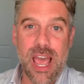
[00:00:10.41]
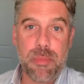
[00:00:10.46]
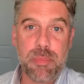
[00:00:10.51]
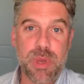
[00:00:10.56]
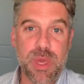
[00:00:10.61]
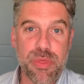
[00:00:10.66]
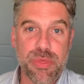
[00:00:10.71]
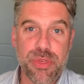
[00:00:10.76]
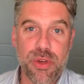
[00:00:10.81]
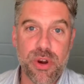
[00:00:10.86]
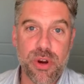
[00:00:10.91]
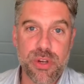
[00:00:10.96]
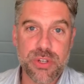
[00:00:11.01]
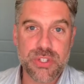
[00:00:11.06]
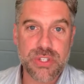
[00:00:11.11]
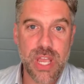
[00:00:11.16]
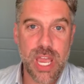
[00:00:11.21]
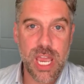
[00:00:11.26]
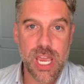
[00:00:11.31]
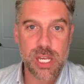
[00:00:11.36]
Happy
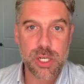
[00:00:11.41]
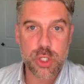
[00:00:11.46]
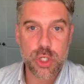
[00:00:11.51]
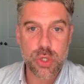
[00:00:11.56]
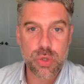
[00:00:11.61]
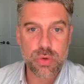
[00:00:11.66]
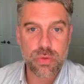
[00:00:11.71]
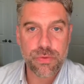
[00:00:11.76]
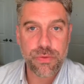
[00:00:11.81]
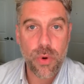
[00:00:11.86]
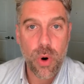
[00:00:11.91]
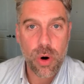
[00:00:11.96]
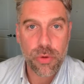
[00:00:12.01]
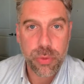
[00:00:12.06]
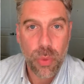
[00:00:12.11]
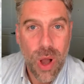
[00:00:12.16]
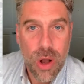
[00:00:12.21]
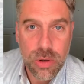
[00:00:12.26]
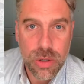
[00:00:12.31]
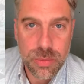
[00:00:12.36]
Thursday, June
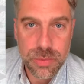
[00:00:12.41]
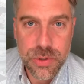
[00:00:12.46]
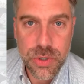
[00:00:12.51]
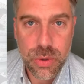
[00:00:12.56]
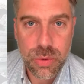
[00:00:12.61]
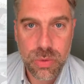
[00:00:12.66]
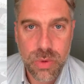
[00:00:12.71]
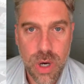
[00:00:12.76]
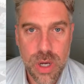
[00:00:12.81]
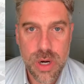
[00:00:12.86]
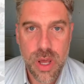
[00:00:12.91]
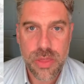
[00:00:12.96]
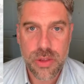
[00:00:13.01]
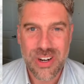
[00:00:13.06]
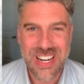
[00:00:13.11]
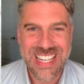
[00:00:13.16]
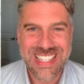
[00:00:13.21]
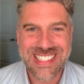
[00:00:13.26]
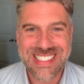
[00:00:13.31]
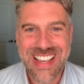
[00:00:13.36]
4th. Welcome to
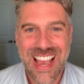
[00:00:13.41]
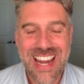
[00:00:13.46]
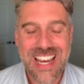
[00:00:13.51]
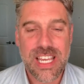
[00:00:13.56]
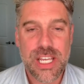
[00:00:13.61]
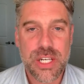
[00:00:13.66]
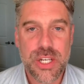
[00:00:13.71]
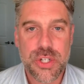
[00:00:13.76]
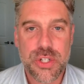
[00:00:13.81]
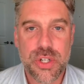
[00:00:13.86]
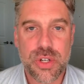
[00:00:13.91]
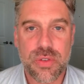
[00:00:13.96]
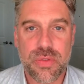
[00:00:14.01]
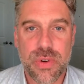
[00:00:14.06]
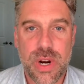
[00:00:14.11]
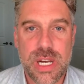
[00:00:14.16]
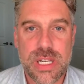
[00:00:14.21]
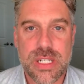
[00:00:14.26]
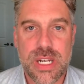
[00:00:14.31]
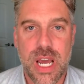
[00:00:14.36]
another exciting edition
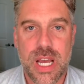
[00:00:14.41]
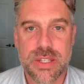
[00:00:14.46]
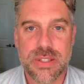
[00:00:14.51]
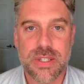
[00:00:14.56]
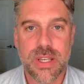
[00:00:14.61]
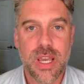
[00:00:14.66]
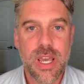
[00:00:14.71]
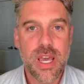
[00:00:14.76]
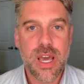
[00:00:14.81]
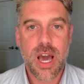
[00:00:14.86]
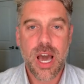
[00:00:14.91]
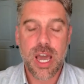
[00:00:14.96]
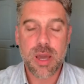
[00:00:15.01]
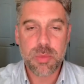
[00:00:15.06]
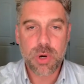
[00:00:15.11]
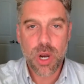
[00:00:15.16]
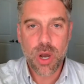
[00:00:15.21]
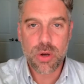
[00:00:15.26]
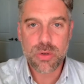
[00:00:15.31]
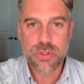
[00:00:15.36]
of Rate Desk.
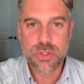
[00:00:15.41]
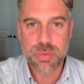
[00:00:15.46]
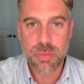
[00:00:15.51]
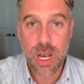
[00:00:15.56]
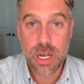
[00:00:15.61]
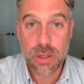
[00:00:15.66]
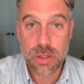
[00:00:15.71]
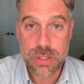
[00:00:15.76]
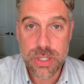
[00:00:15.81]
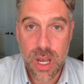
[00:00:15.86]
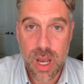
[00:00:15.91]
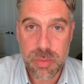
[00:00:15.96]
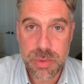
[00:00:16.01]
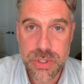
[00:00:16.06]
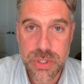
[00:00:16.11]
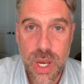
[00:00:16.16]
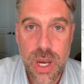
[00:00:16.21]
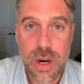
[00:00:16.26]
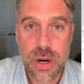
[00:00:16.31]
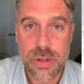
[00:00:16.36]
I'm your host, Michael
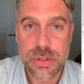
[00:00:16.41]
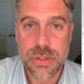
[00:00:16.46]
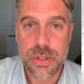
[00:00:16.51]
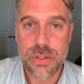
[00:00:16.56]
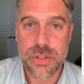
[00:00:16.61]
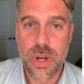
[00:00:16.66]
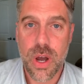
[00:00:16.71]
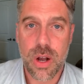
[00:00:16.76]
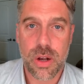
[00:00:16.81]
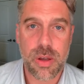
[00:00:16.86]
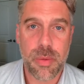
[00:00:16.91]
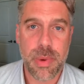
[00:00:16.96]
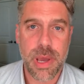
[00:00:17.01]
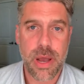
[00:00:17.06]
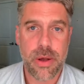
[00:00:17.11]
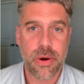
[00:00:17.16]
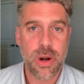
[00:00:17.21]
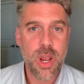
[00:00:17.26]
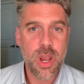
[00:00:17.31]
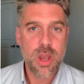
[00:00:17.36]
Thomas, here to talk
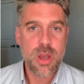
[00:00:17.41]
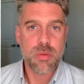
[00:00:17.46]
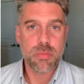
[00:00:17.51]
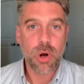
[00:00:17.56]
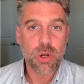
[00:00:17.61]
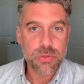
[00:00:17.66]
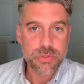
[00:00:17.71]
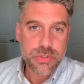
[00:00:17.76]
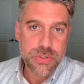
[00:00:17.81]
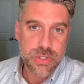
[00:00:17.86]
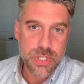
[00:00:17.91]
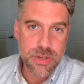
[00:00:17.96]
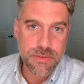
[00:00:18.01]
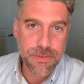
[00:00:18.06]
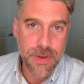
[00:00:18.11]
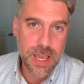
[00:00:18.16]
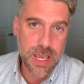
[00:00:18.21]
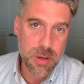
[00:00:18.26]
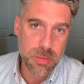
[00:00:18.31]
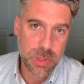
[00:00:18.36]
about
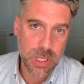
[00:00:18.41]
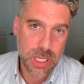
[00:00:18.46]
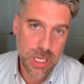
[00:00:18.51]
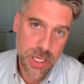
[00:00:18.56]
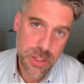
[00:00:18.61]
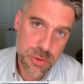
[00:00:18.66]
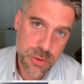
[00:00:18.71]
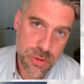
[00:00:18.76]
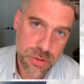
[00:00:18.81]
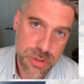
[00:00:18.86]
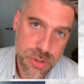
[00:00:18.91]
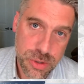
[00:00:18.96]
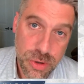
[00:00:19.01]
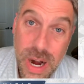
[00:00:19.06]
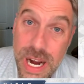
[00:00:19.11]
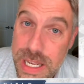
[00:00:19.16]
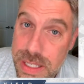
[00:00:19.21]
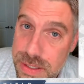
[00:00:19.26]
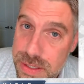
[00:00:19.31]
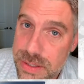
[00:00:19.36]
multifamily interest
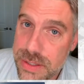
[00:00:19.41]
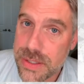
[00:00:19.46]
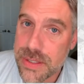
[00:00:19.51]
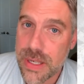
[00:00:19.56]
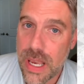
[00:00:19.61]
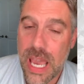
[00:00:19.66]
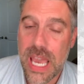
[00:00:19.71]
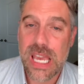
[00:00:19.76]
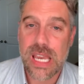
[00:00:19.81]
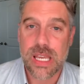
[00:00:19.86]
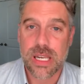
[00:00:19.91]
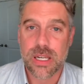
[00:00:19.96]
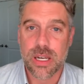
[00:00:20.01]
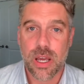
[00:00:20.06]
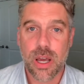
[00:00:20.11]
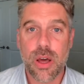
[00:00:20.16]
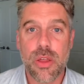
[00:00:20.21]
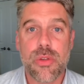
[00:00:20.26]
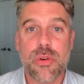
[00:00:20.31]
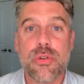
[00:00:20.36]
rates
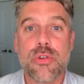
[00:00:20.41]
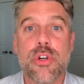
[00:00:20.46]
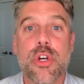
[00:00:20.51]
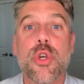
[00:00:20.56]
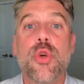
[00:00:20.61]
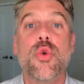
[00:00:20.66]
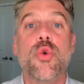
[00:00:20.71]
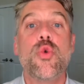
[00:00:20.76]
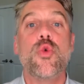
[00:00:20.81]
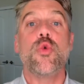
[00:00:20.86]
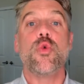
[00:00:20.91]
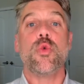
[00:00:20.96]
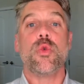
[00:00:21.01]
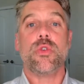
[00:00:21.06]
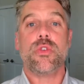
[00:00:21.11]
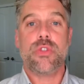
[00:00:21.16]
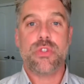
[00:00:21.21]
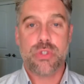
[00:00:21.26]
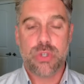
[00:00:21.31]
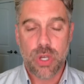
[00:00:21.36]
and other
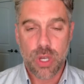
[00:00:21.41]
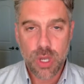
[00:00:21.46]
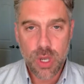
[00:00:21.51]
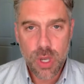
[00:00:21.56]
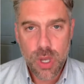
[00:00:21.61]
news.